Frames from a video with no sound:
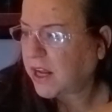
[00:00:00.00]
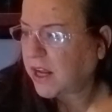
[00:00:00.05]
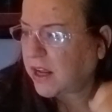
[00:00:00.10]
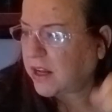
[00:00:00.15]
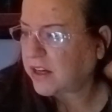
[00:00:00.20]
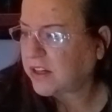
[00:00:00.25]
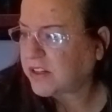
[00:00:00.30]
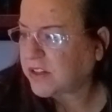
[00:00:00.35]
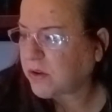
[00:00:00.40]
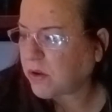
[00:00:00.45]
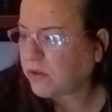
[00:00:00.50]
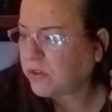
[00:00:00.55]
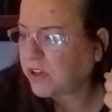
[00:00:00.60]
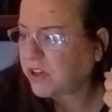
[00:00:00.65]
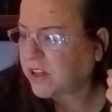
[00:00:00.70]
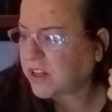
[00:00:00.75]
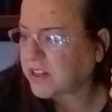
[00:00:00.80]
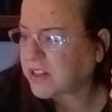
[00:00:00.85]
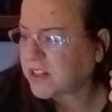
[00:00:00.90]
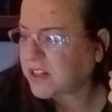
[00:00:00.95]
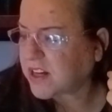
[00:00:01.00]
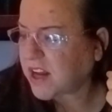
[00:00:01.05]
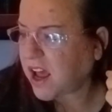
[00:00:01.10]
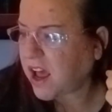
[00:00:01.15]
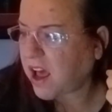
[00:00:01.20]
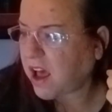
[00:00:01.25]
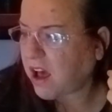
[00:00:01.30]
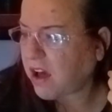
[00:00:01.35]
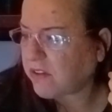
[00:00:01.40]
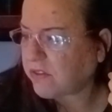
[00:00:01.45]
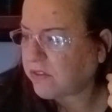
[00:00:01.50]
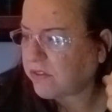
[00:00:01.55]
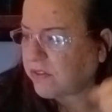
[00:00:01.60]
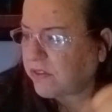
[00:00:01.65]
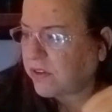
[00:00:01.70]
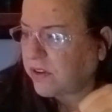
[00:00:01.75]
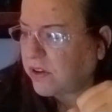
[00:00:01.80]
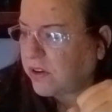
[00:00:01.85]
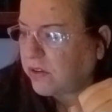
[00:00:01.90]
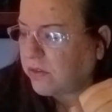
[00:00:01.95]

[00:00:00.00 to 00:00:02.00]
And he's holding a staff.